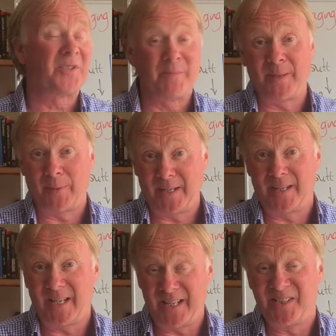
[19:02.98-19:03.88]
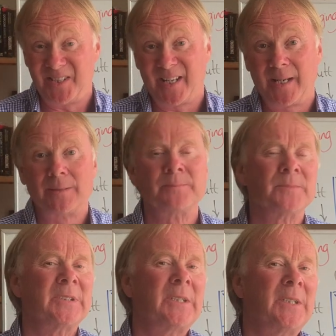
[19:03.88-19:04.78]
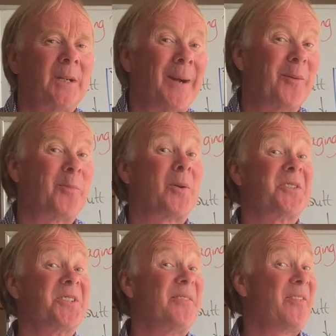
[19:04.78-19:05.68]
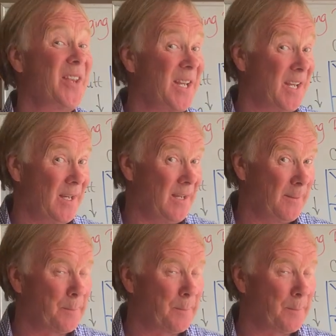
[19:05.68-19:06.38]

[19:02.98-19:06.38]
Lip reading: some people in India about positive thinking.